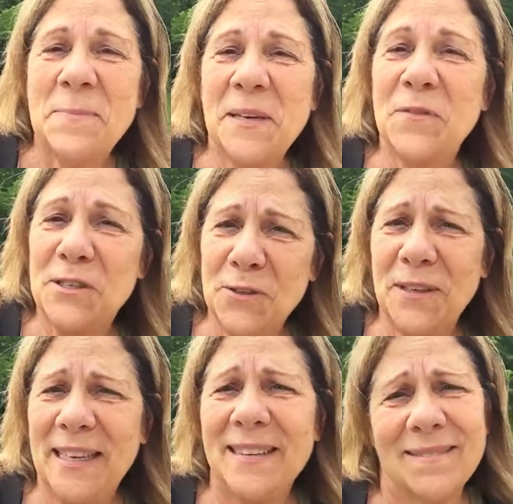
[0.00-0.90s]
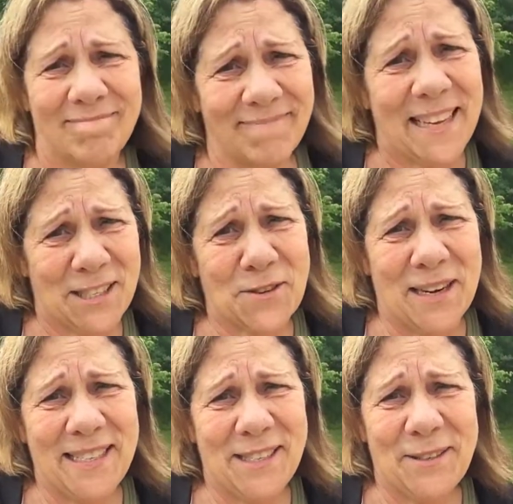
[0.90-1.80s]
But if you do need it, that's
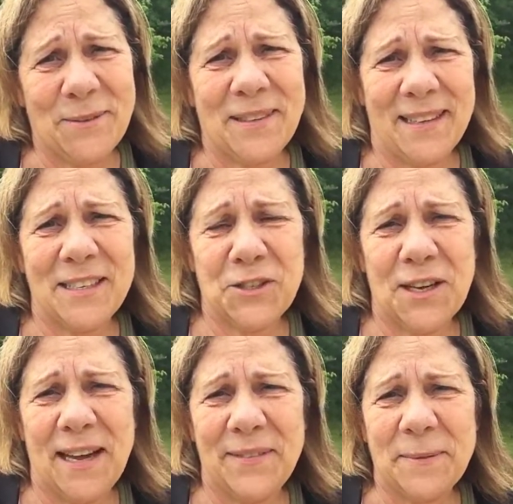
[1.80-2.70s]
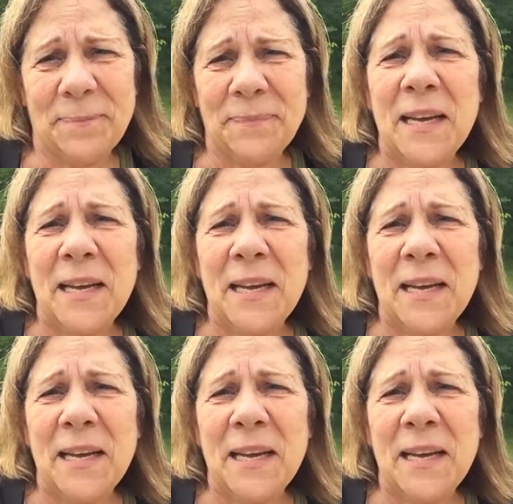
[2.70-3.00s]
great too, because you'll have it.